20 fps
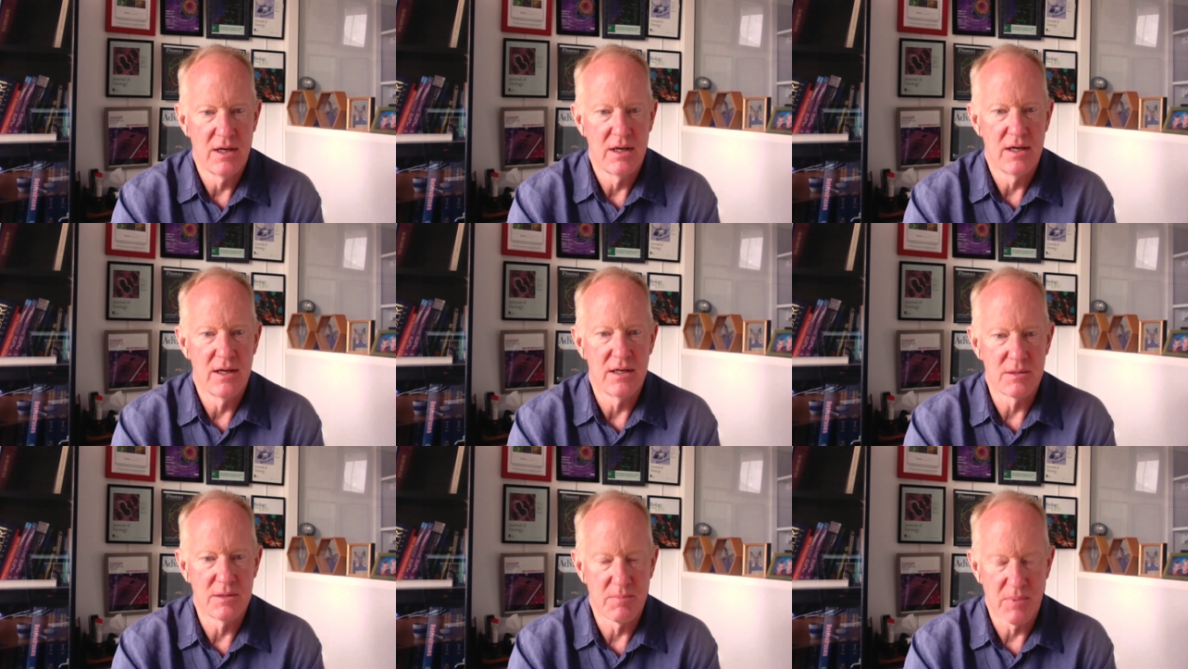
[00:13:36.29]

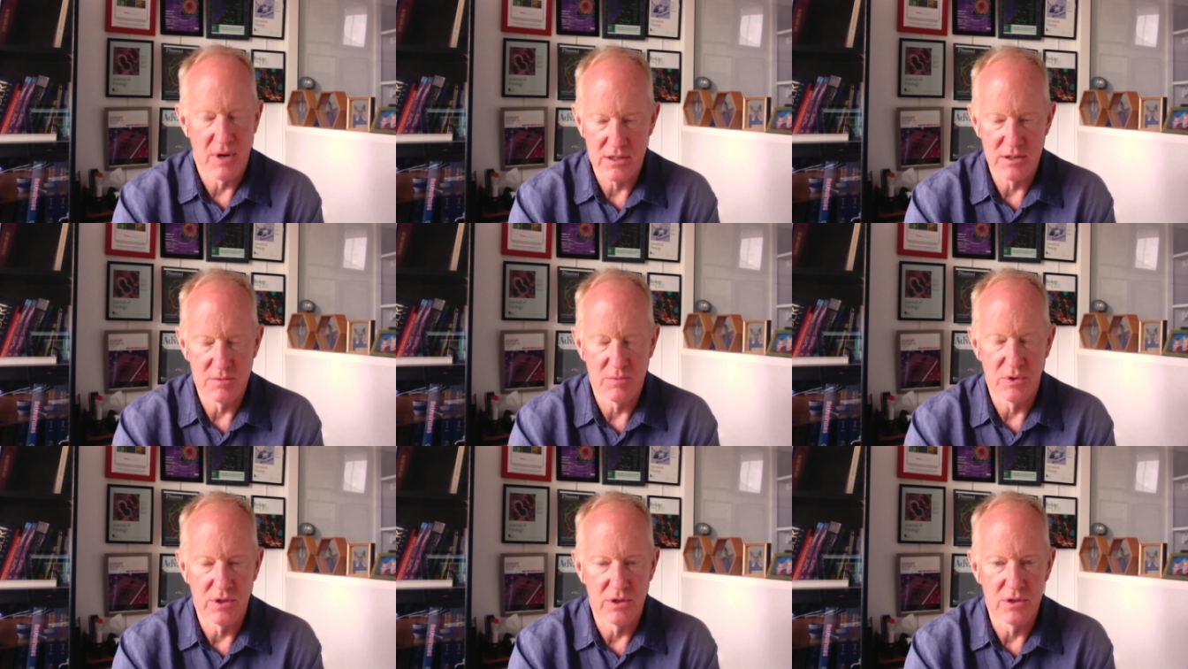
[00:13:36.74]
it's
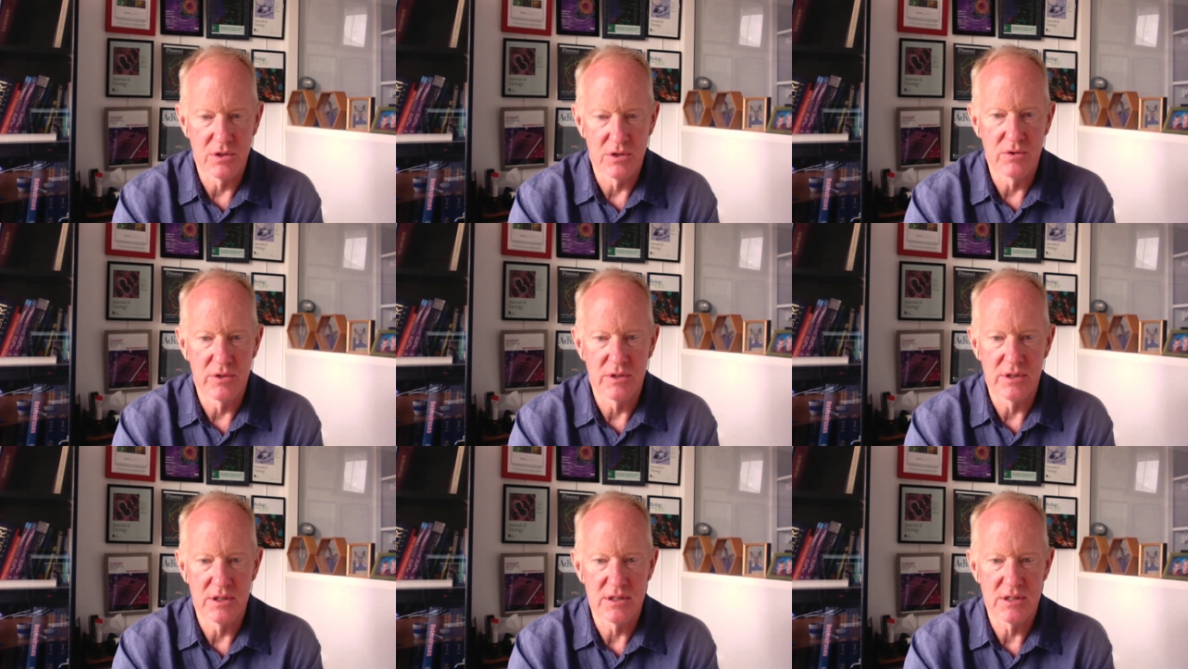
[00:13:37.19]
possible to
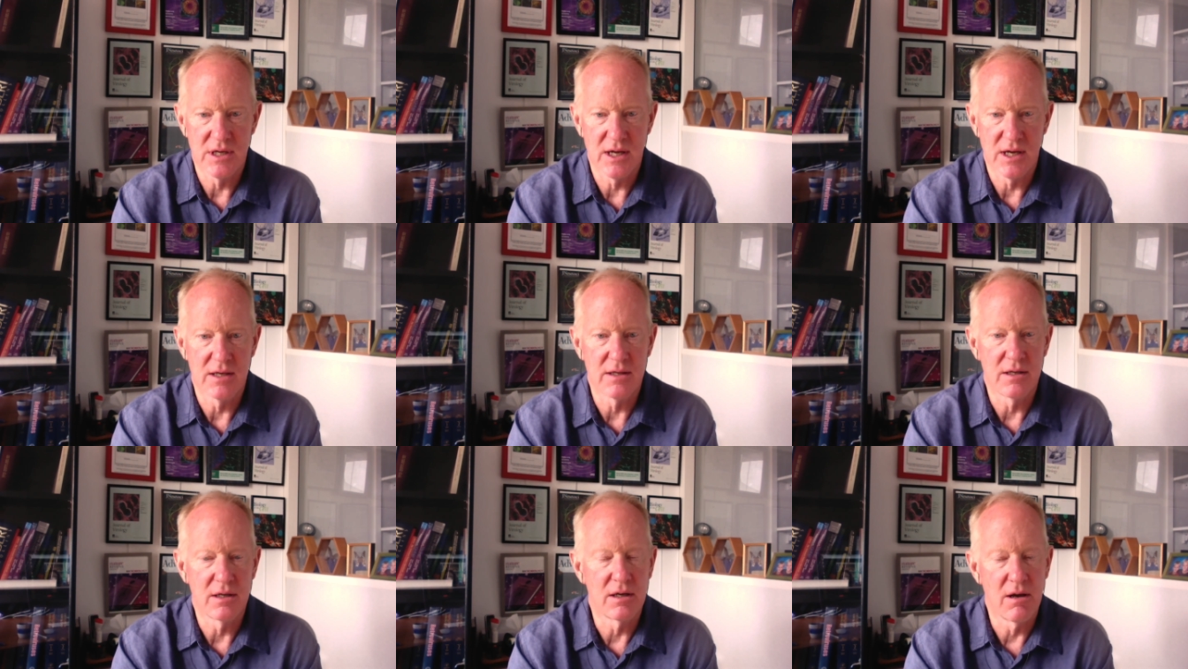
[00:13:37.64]
do this
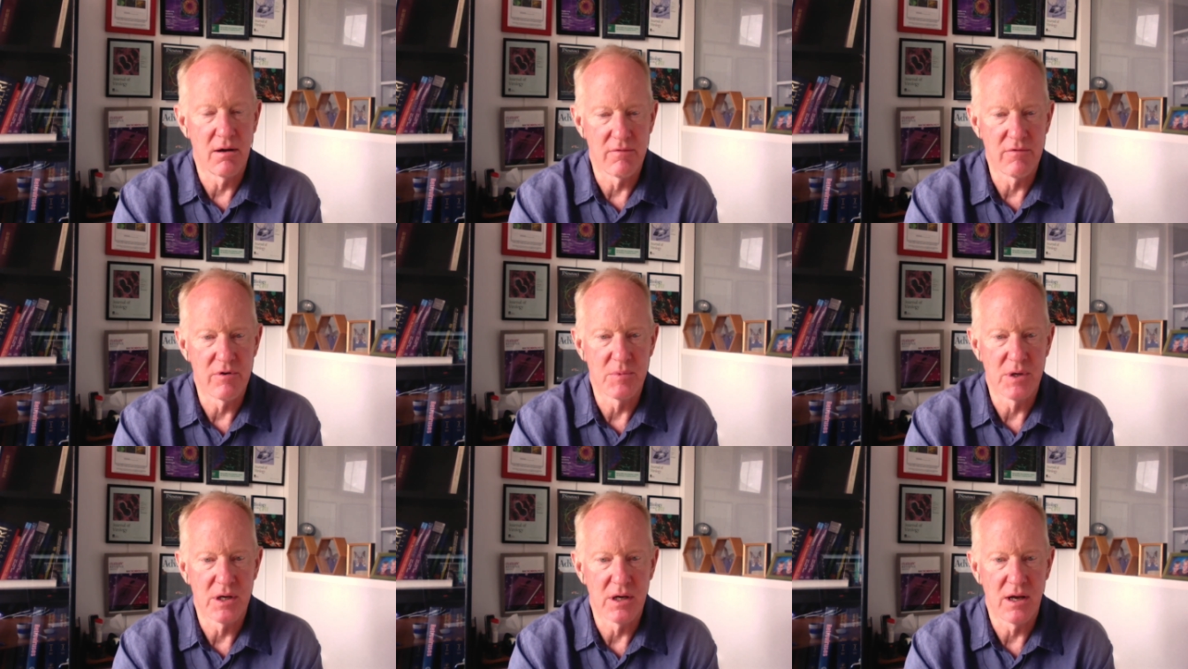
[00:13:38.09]
at the
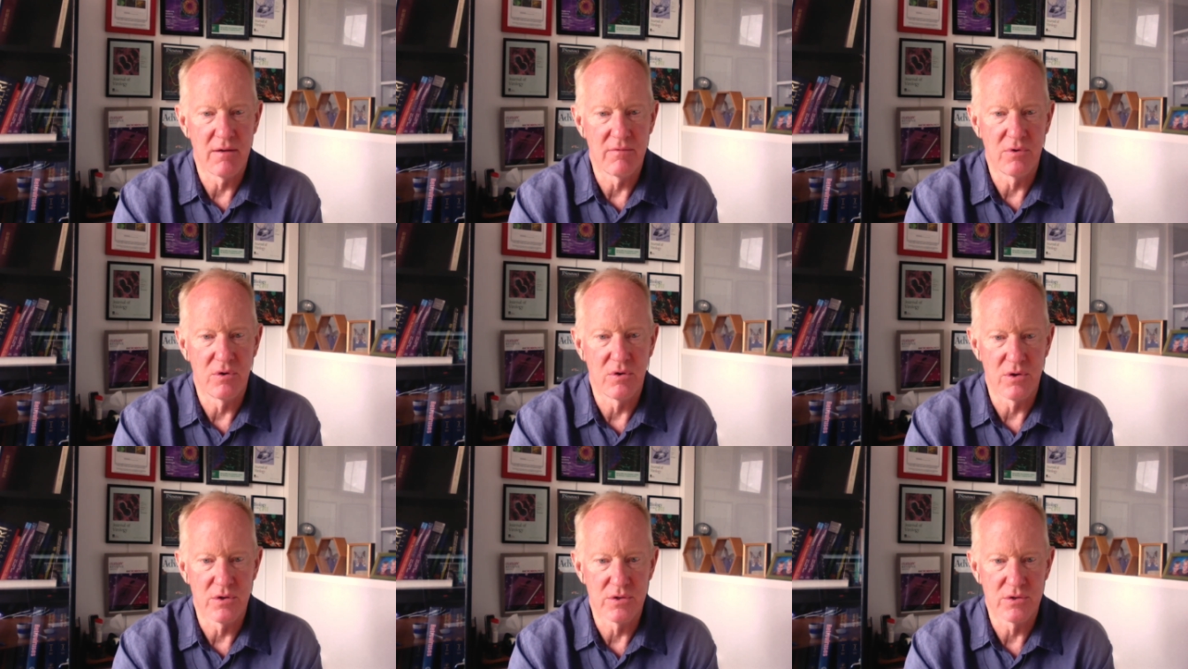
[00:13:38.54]
government
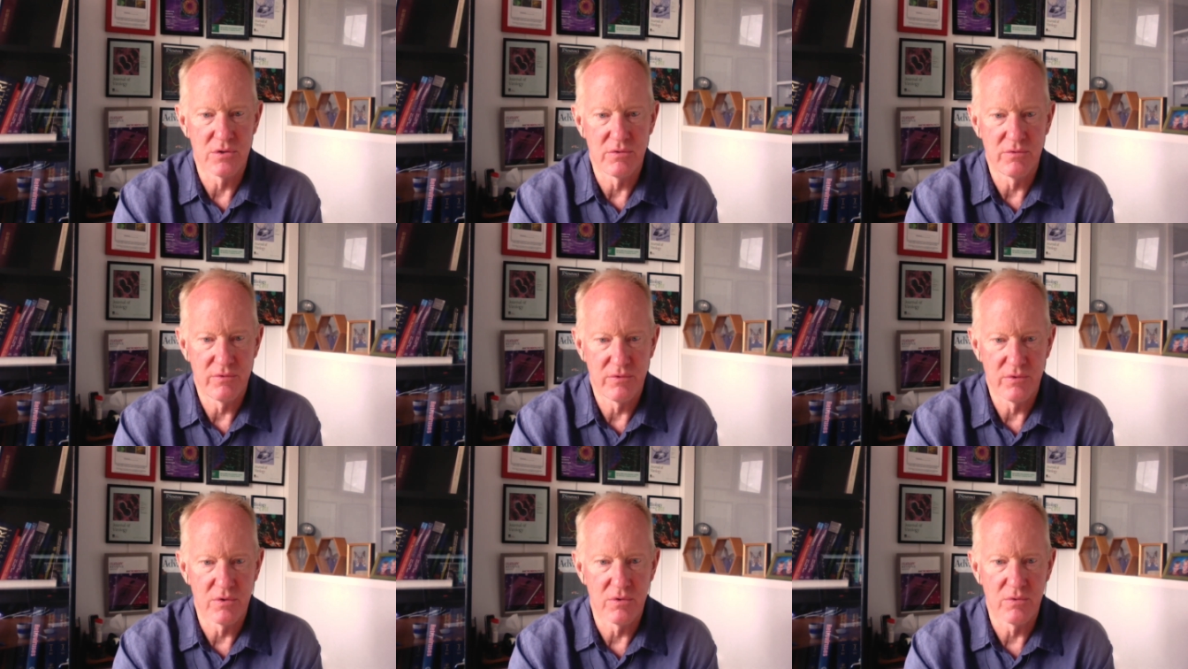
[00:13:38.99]
level
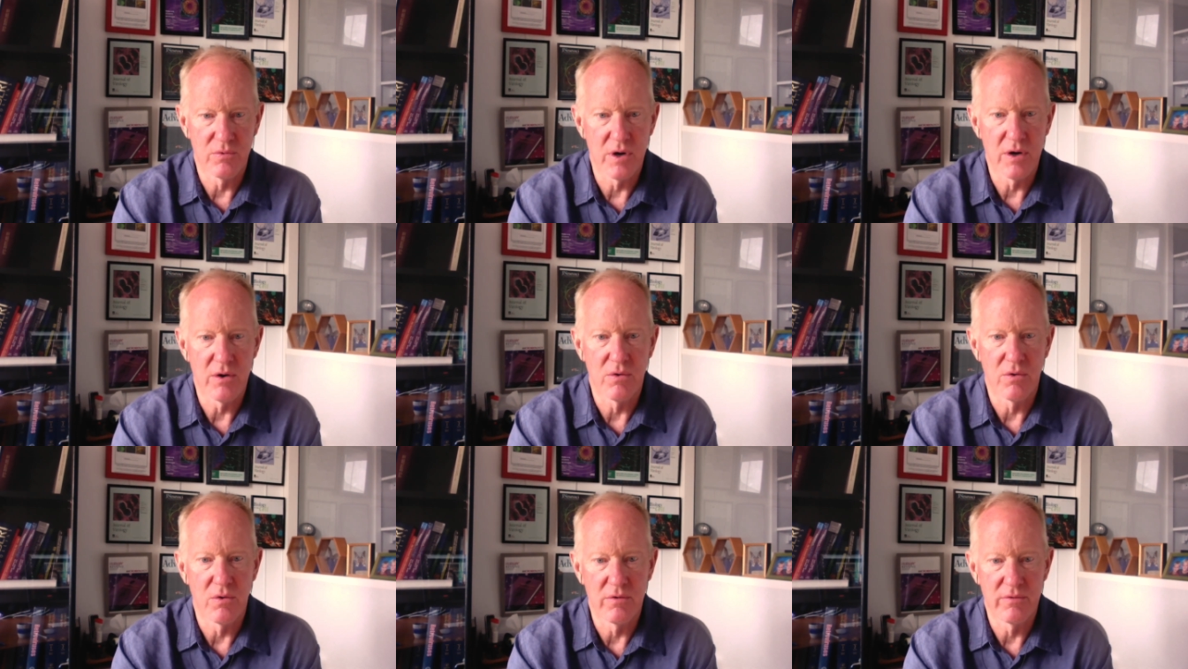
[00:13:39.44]
also for
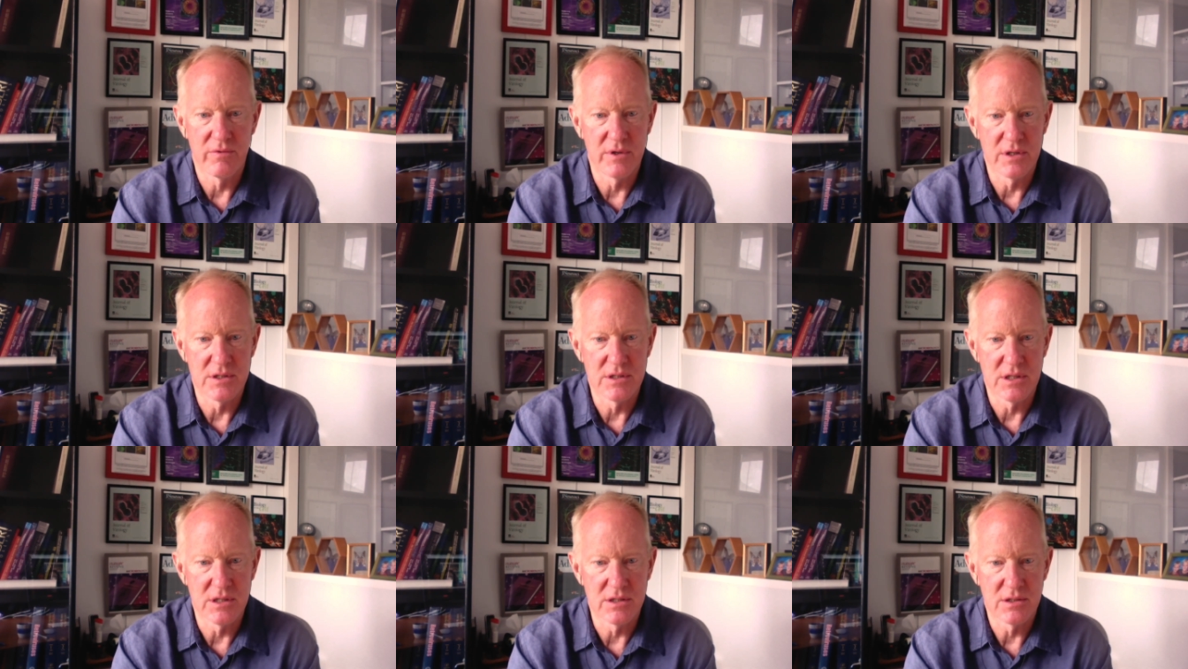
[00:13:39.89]
rare orphan
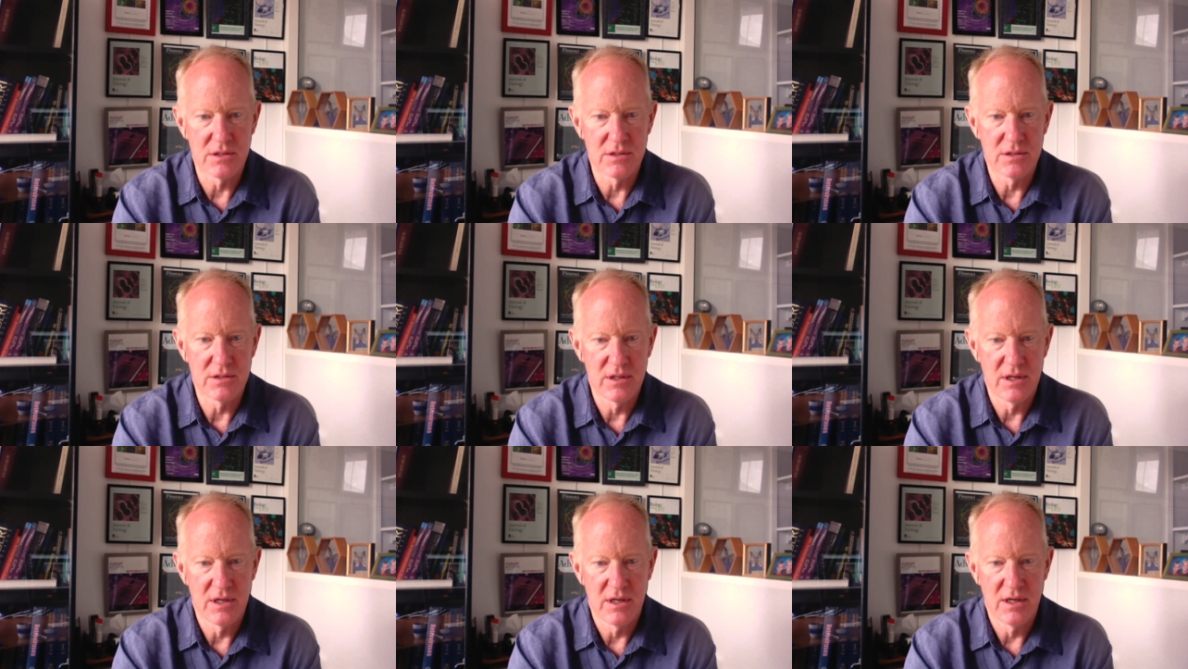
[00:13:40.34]

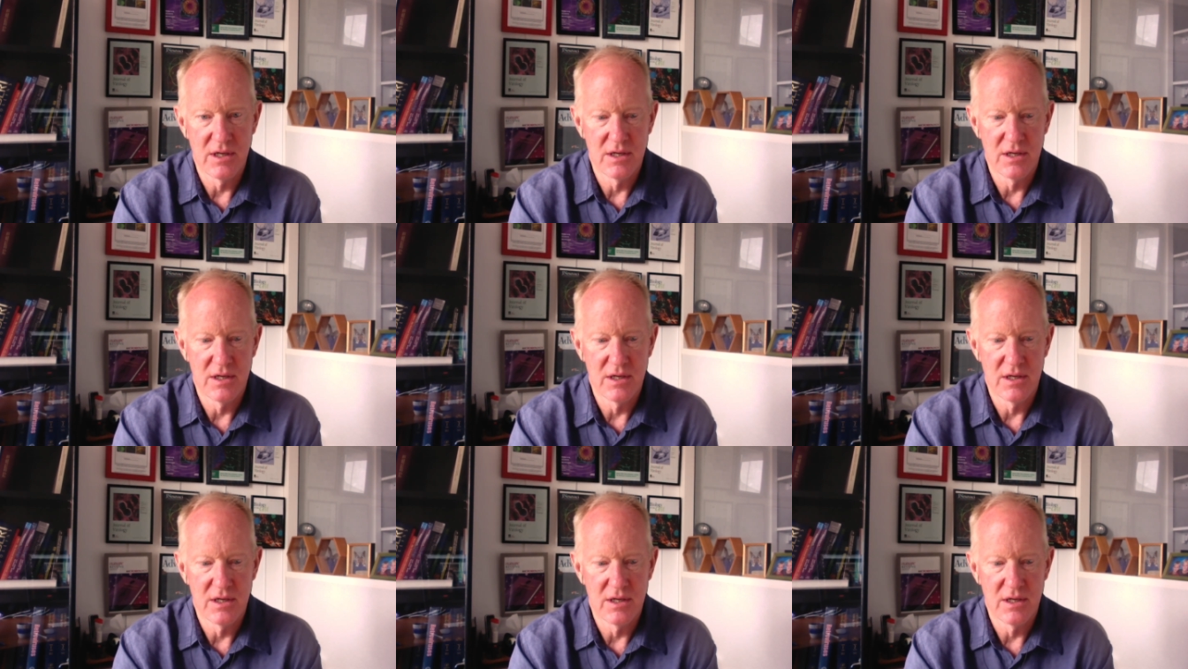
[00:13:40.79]
diseases.